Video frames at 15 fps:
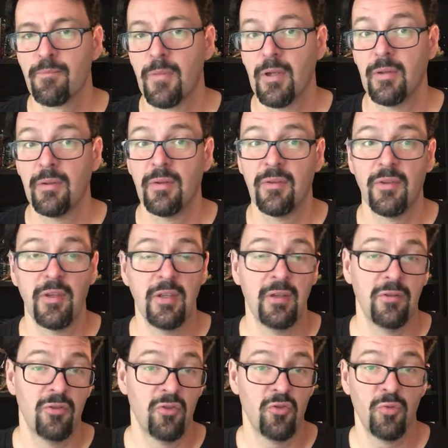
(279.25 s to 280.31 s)
But the
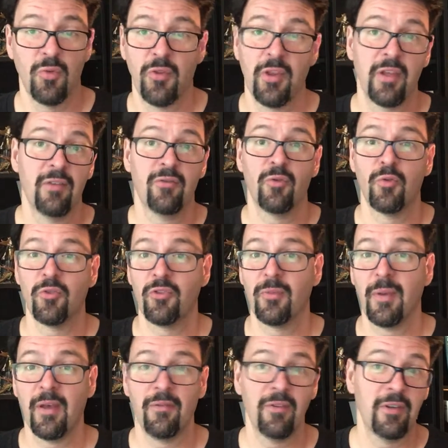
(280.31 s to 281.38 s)
unusual thing, of course,
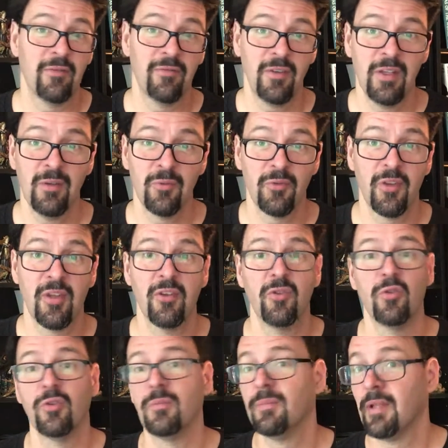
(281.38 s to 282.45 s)
about V&V was that
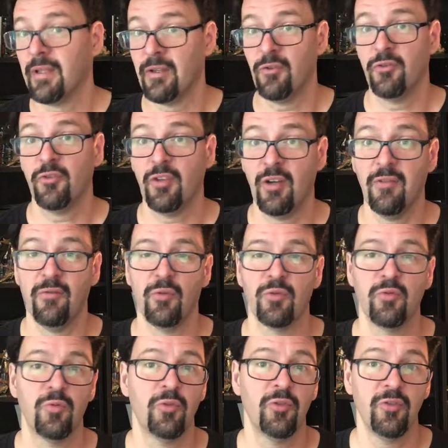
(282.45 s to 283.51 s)
you could play yourself,
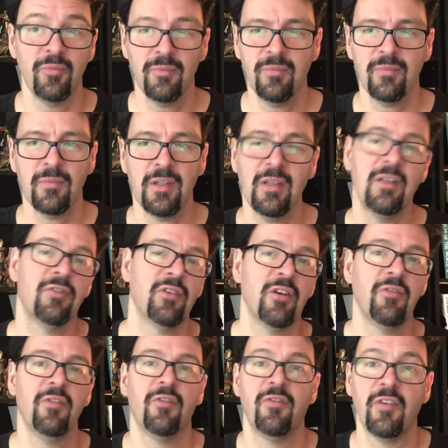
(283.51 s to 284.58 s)
which was in
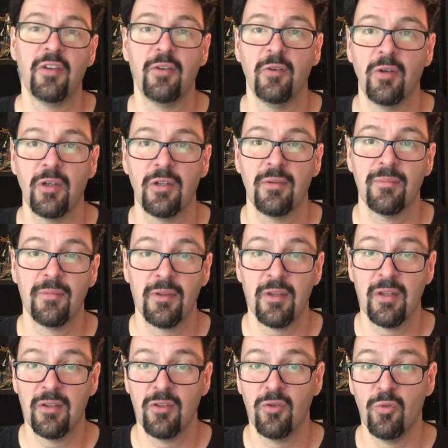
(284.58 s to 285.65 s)
itself a fun hook.
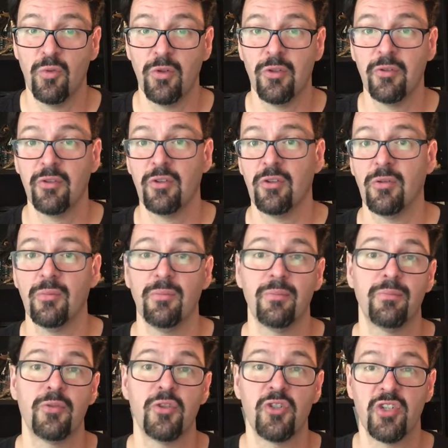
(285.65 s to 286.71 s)
Then you were,
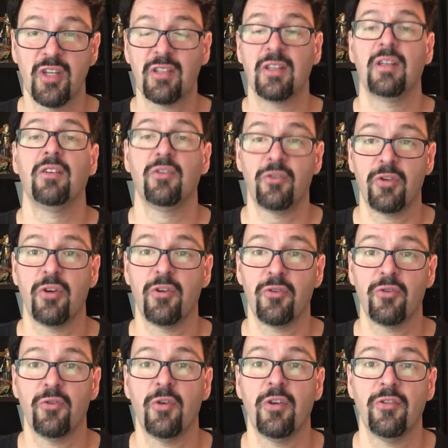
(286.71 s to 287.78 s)
projecting your
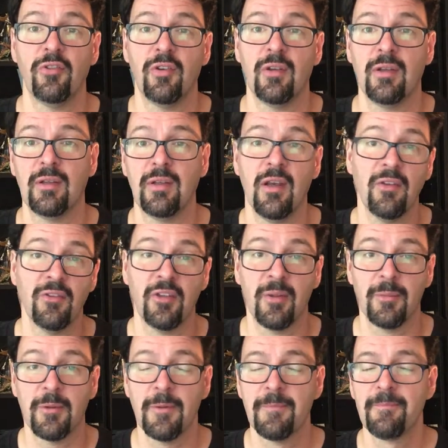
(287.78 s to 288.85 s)
character as a
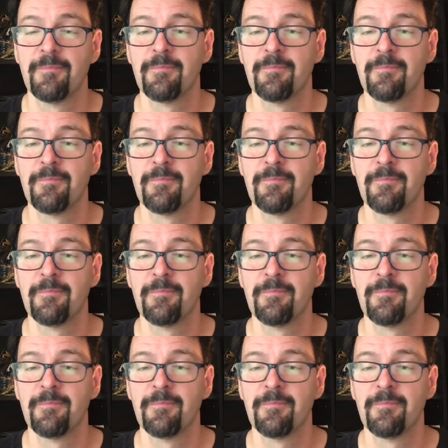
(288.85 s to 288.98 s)
concept.